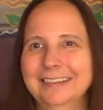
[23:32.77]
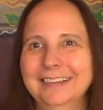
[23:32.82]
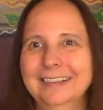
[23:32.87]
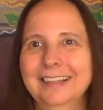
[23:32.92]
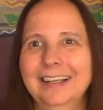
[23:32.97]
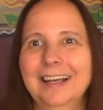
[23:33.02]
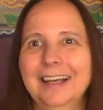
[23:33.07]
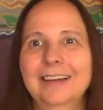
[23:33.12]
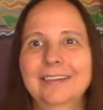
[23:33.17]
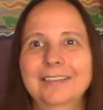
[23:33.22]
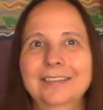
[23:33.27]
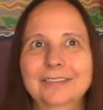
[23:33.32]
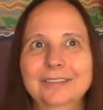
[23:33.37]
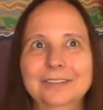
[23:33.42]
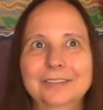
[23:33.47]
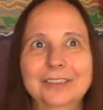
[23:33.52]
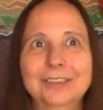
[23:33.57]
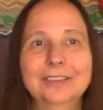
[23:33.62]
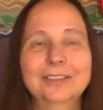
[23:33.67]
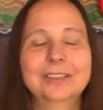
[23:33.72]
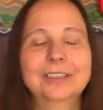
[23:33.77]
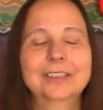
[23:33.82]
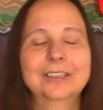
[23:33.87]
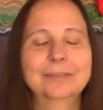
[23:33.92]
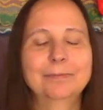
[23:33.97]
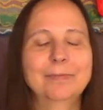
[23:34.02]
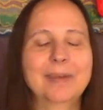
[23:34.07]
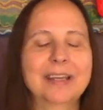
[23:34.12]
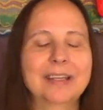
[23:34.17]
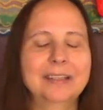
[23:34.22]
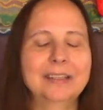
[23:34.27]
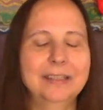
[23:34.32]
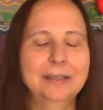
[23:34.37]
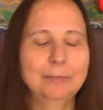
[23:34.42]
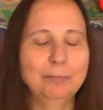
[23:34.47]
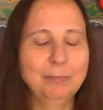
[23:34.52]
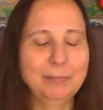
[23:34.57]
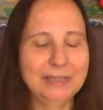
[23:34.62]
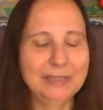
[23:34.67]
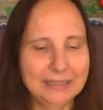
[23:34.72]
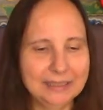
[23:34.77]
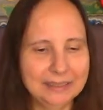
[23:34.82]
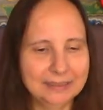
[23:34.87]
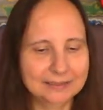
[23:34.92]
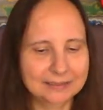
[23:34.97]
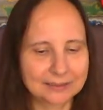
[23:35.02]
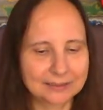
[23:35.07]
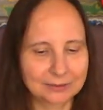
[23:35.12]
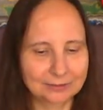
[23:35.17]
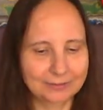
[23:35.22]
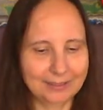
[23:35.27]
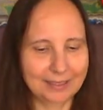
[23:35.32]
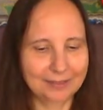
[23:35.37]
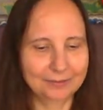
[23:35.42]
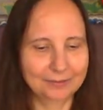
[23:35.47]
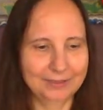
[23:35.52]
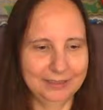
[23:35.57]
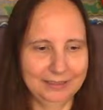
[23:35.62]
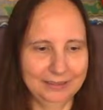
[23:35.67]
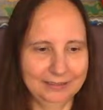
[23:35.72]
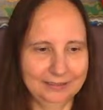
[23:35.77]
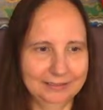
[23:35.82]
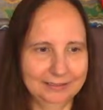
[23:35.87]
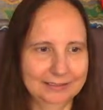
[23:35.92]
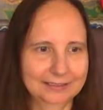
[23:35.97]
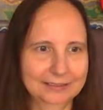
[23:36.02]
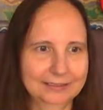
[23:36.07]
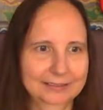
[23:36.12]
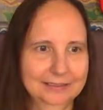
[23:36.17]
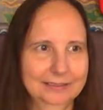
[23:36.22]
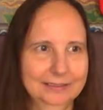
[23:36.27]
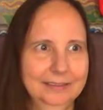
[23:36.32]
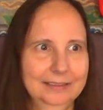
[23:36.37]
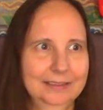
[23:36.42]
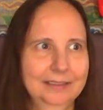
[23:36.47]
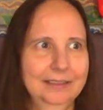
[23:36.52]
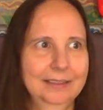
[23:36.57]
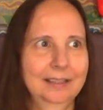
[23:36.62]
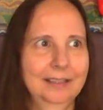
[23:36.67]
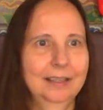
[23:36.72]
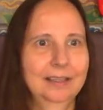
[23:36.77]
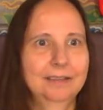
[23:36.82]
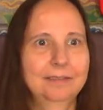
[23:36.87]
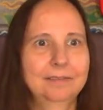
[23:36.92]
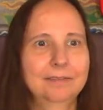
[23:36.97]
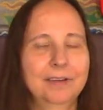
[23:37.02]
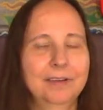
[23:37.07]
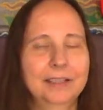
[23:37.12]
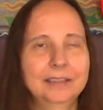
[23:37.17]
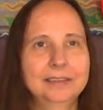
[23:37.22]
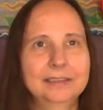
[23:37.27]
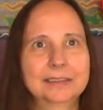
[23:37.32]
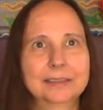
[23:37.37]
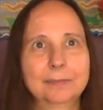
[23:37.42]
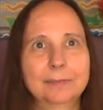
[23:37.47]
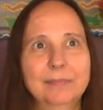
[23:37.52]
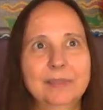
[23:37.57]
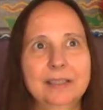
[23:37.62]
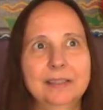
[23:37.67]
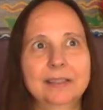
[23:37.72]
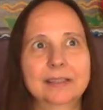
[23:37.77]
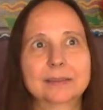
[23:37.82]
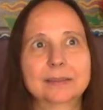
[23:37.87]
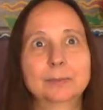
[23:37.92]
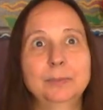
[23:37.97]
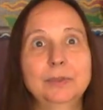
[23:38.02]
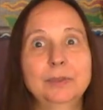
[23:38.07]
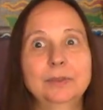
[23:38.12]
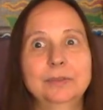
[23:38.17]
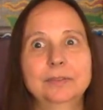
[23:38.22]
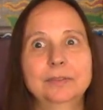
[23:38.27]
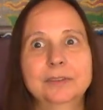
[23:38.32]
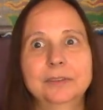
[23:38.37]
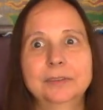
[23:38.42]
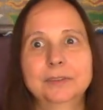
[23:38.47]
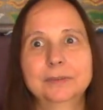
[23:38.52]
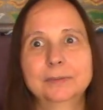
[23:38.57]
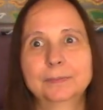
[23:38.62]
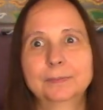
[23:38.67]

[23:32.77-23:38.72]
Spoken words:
I'm going to look in my immediate surroundings and find something that's beautiful.